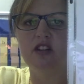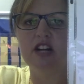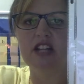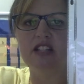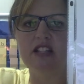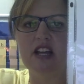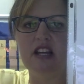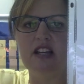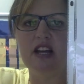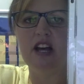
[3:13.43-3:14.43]
grass
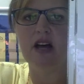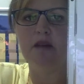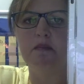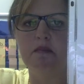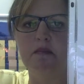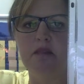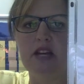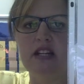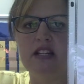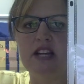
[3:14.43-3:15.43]
line, up
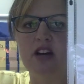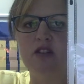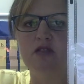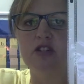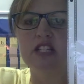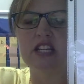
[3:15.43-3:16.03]
and down for his